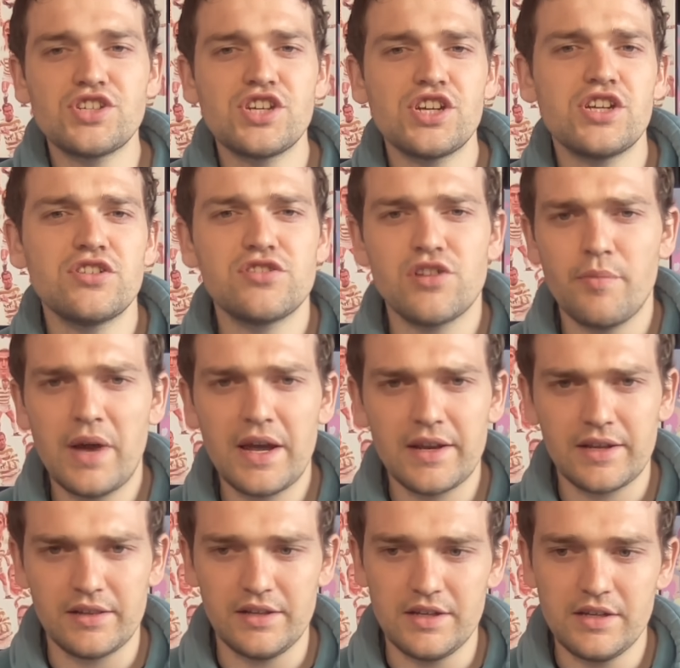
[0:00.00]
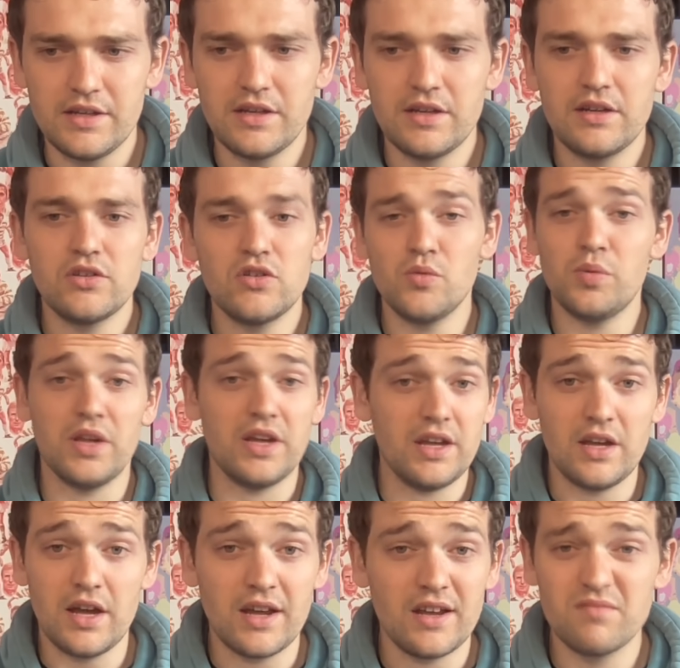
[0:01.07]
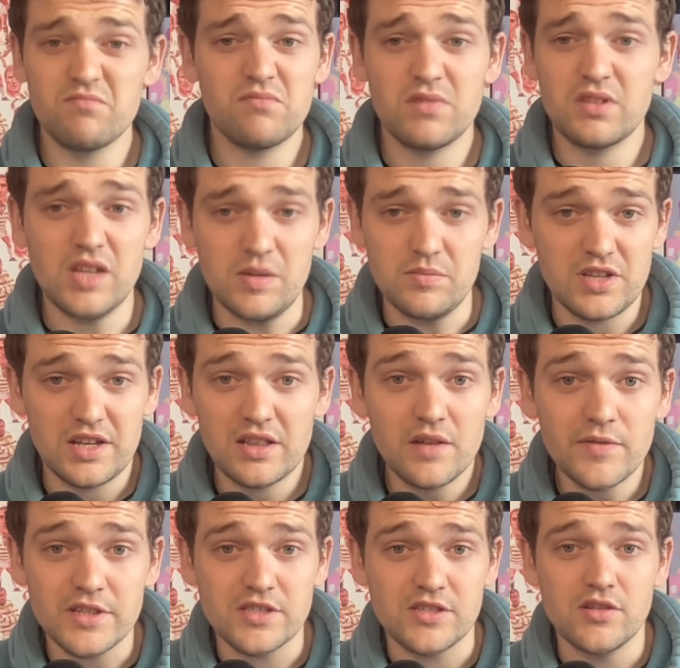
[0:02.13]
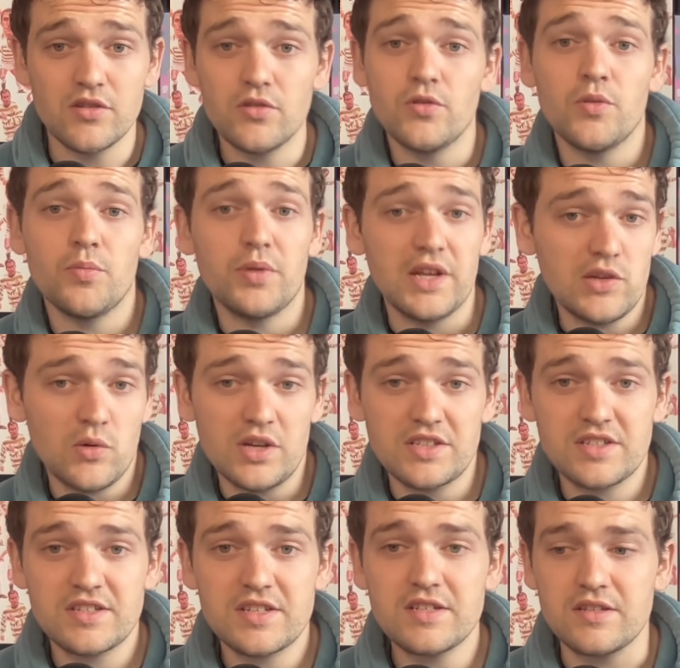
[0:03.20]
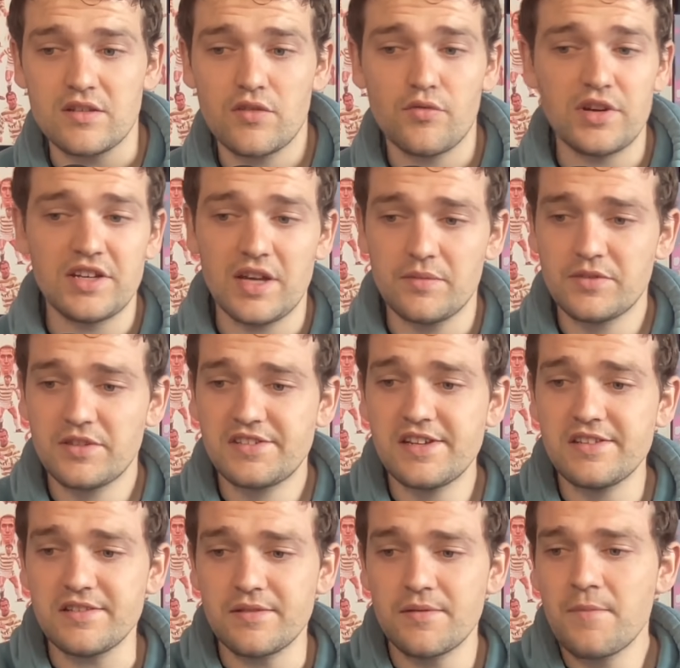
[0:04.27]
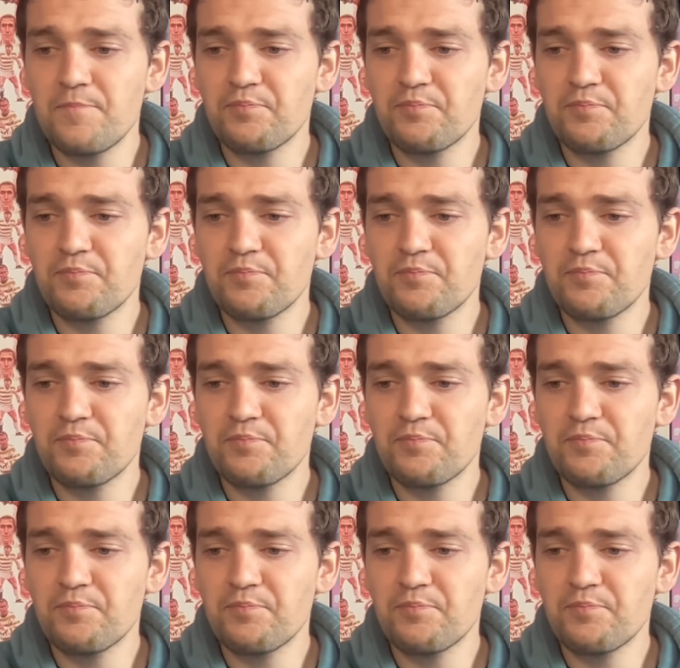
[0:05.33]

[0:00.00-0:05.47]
change dramatically to play teams like Livingston, who you play twice a season, three times a season.